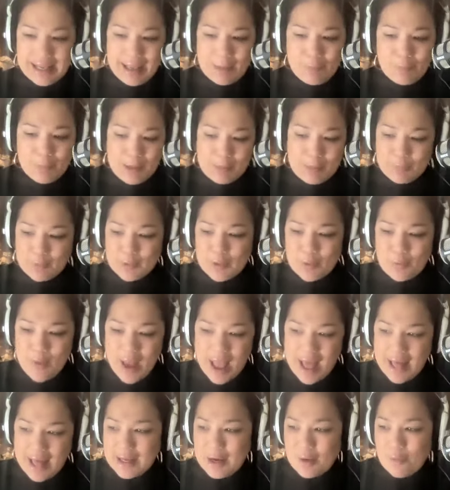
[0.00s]
to get people
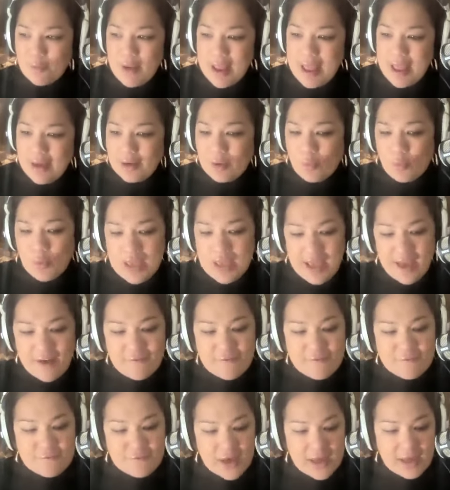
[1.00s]
rally around and we
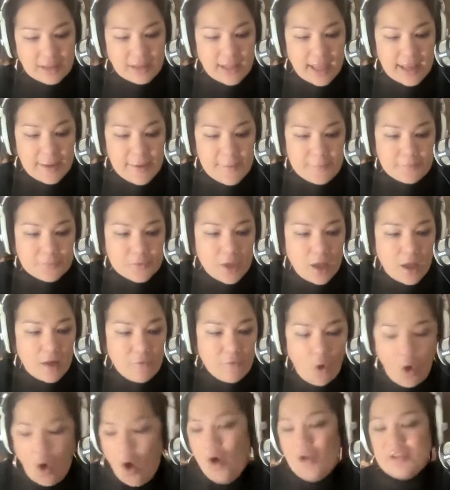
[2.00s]
have fun. Like
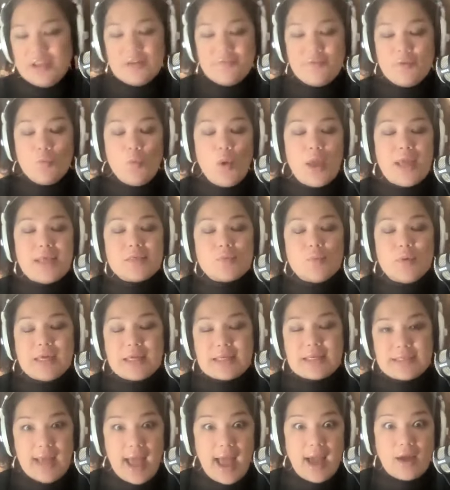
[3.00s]
of all the different ways we
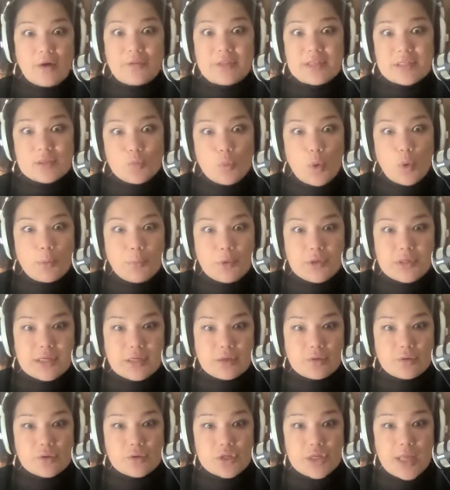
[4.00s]
can tackle this one
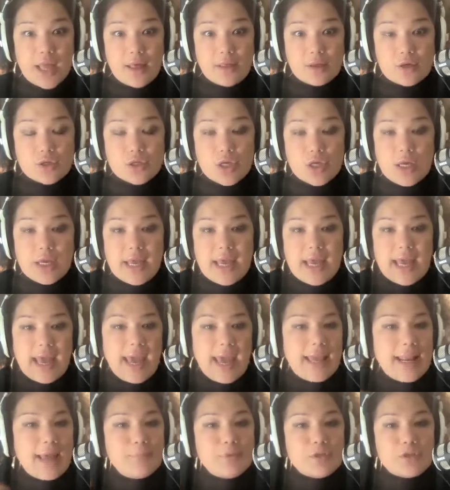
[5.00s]
particular challenge.
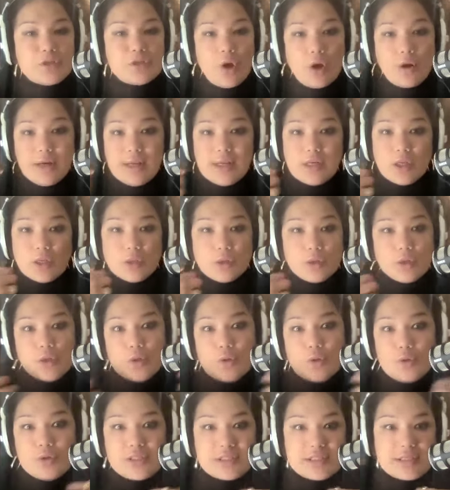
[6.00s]
And I'm starting to
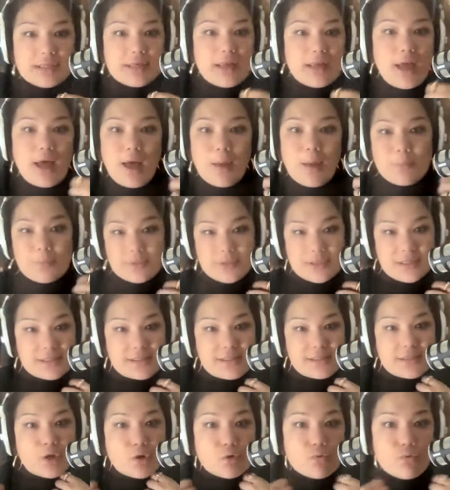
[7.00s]
loosen up
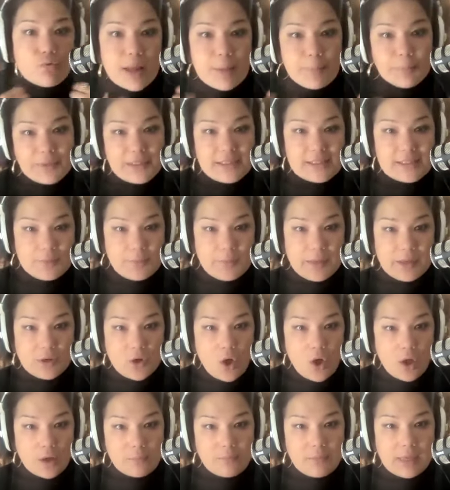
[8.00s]
this grip that's been
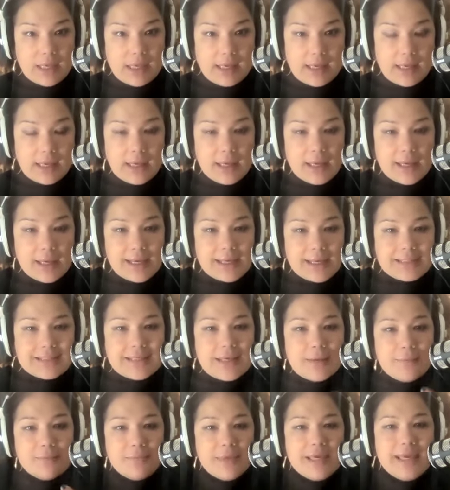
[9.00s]
on me.
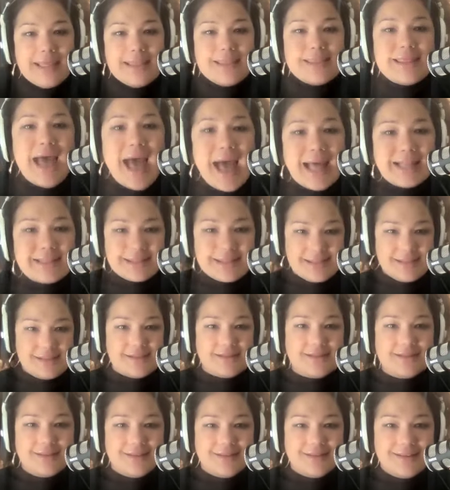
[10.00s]
To me,
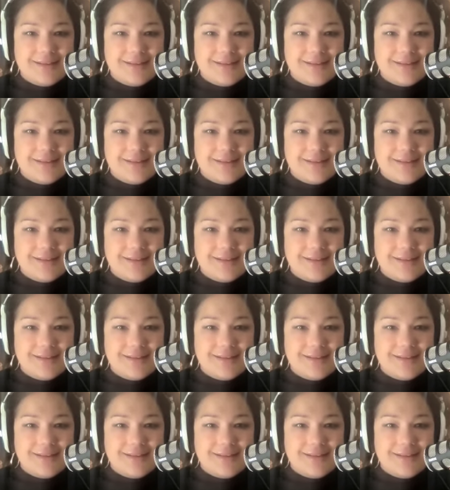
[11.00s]
that's